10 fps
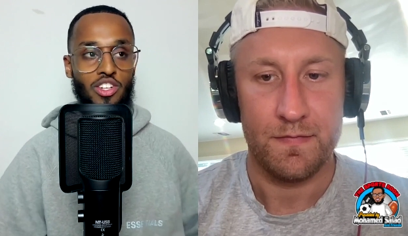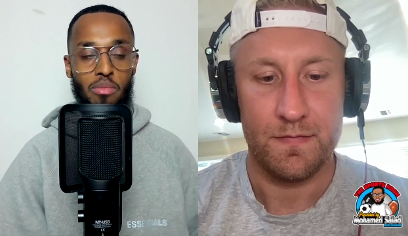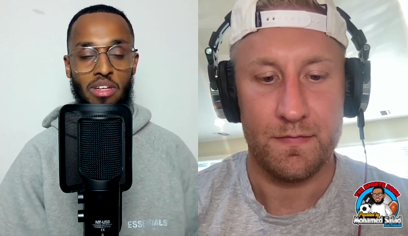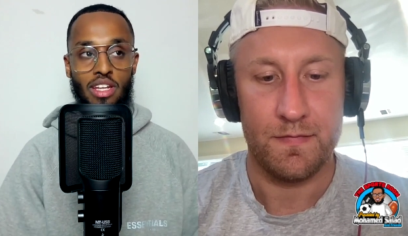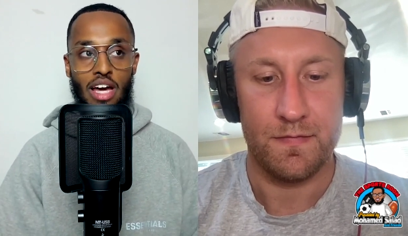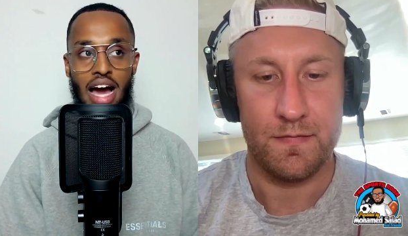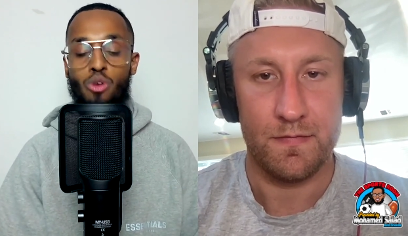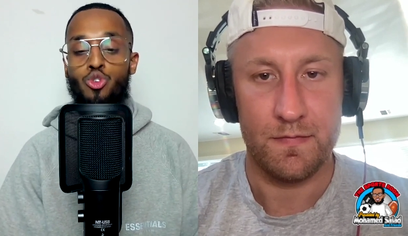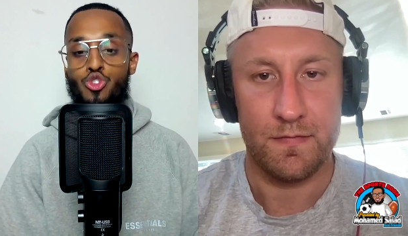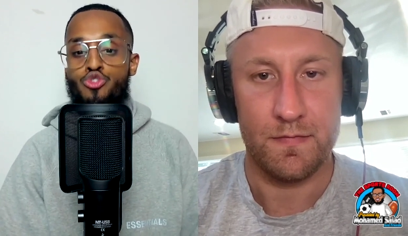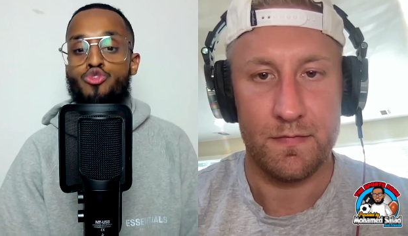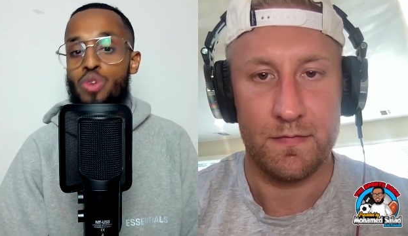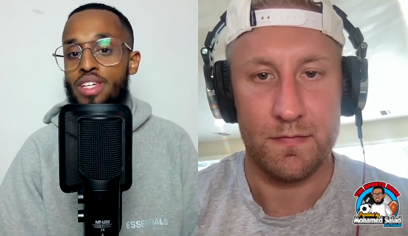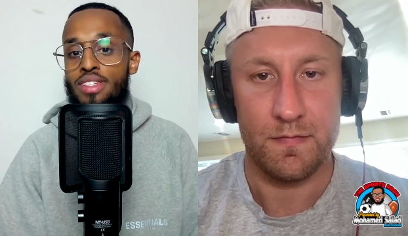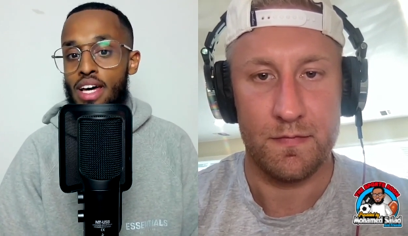Speaker 1: I mean, how true
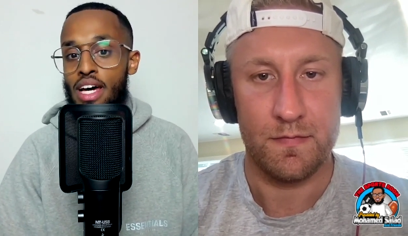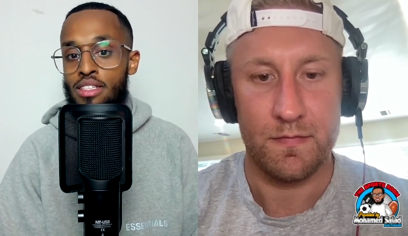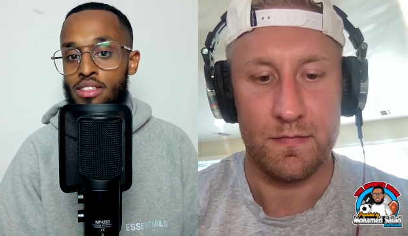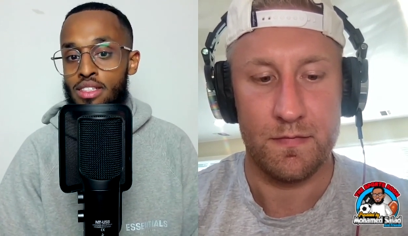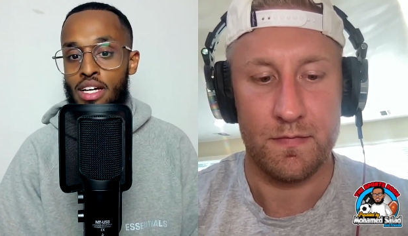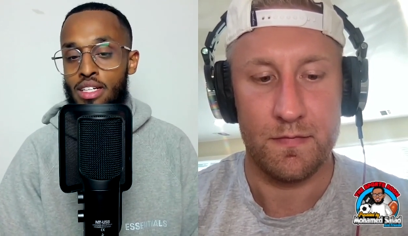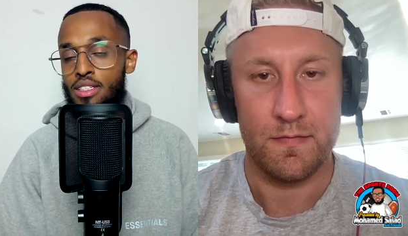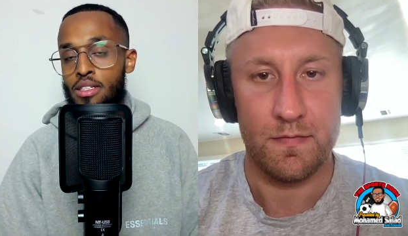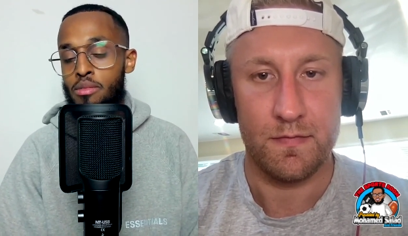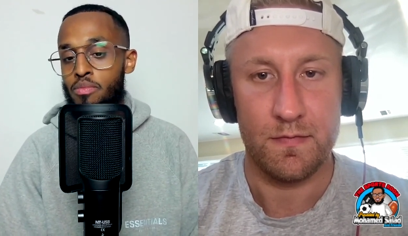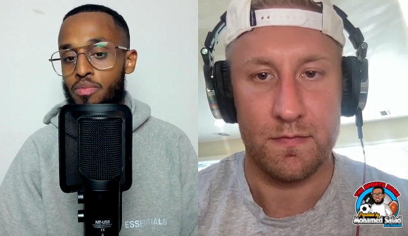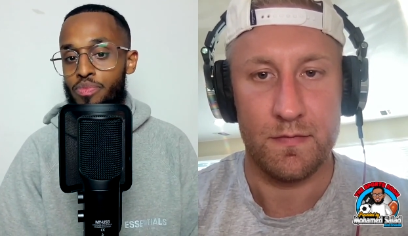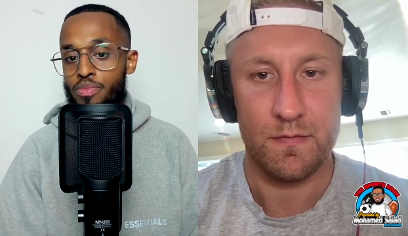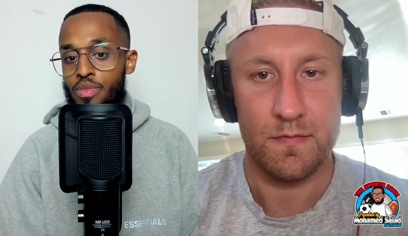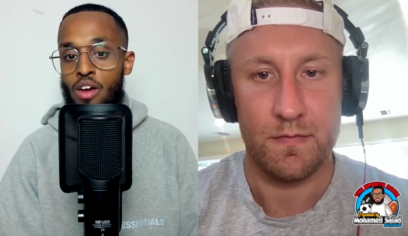is that that um,
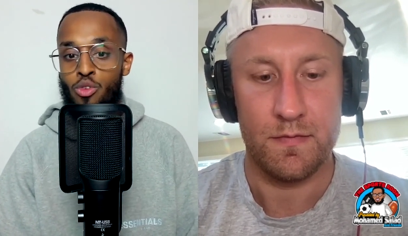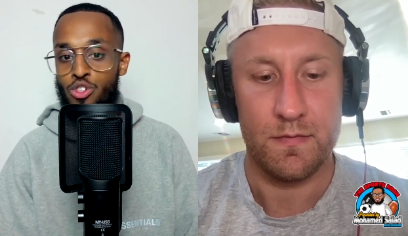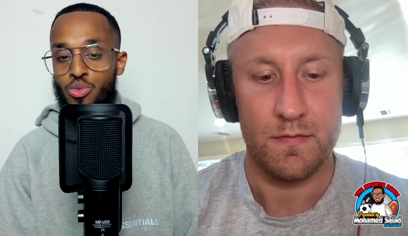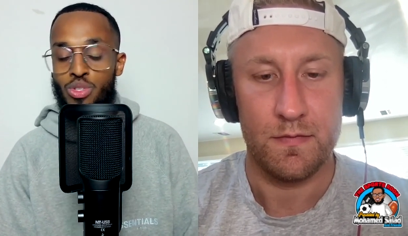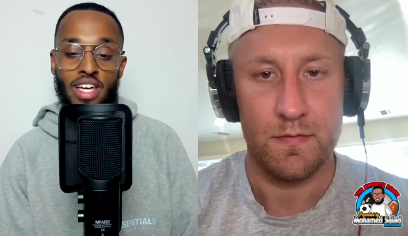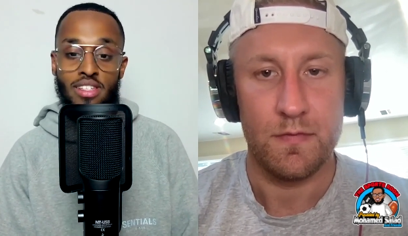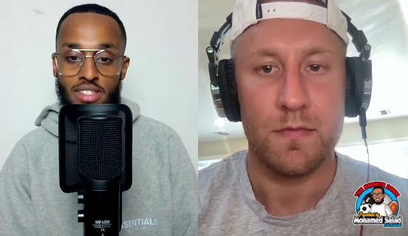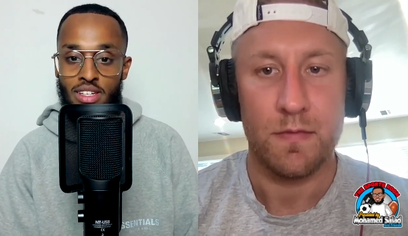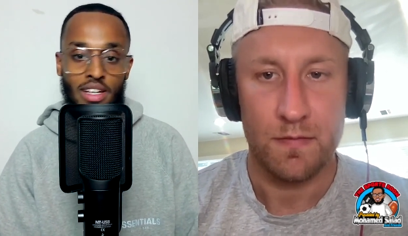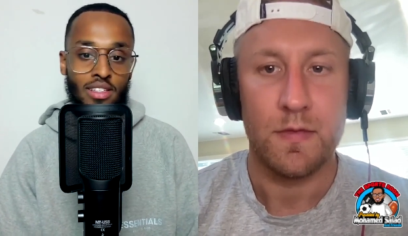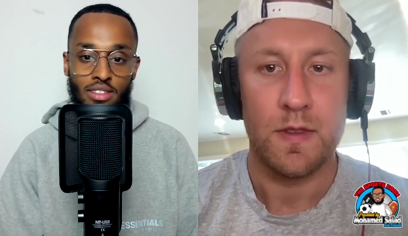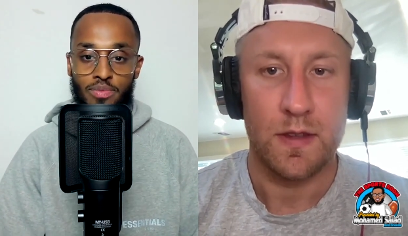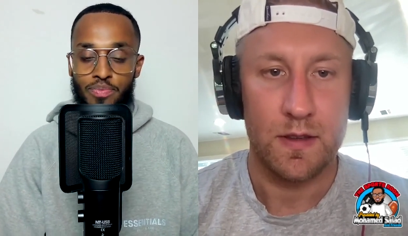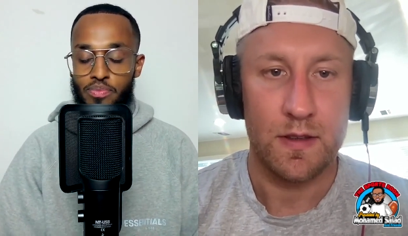Darren Rodgers was against it and